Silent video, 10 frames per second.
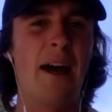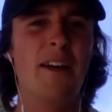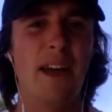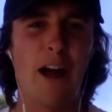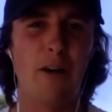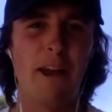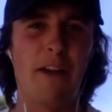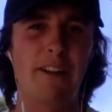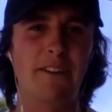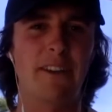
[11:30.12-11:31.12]
Hail
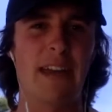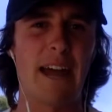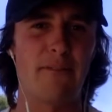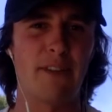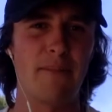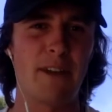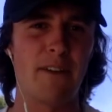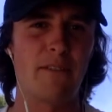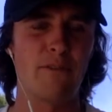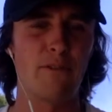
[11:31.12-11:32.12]
Marys like that a fair bit
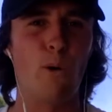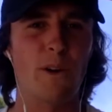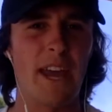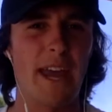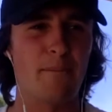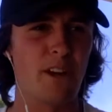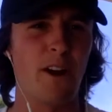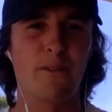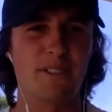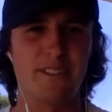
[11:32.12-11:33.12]
in fall camp,
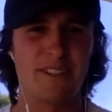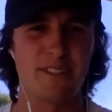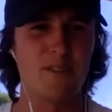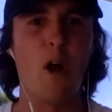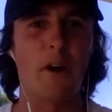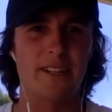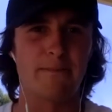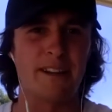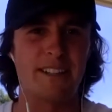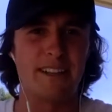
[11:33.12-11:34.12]
just not
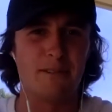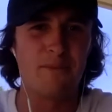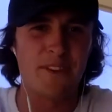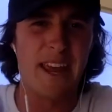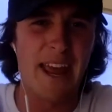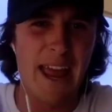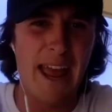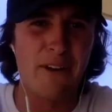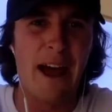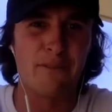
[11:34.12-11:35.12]
expecting them to
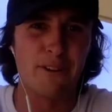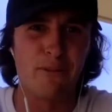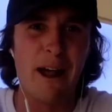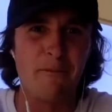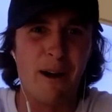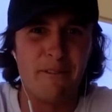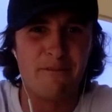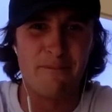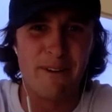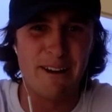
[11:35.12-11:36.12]
ever have to run one
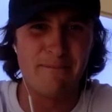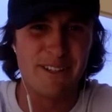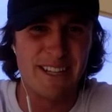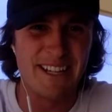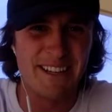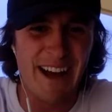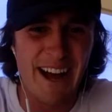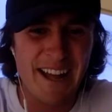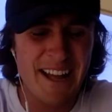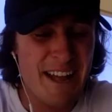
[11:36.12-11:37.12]
for me in particular.
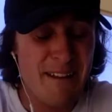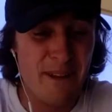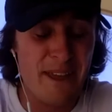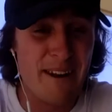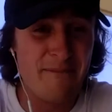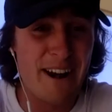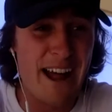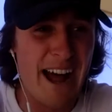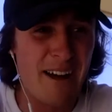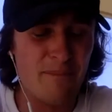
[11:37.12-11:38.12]
But then
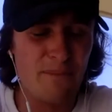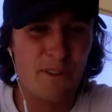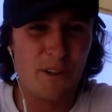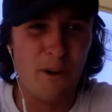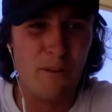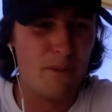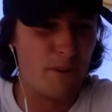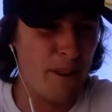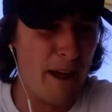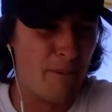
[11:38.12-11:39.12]
when Coop
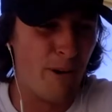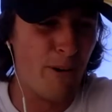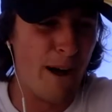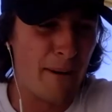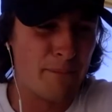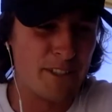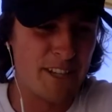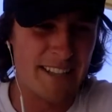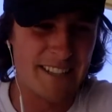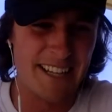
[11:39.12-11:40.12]
threw that ball up and
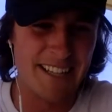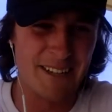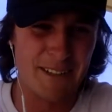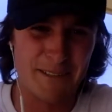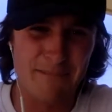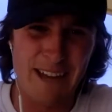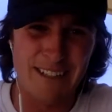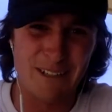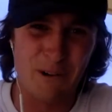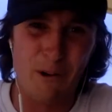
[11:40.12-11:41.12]
Jesse tossed it back
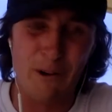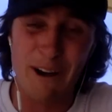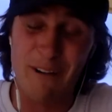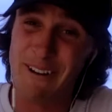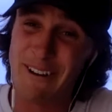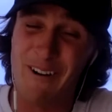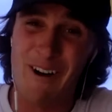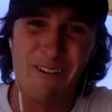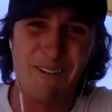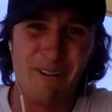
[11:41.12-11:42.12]
to Corey, I'm like,
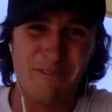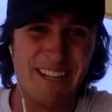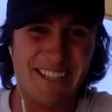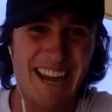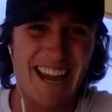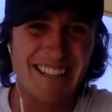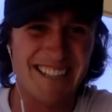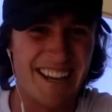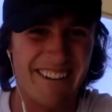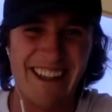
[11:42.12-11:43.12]
oh, we might be a chance
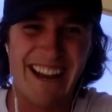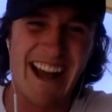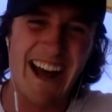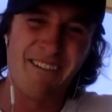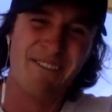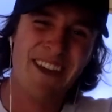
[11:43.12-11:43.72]
here. And then,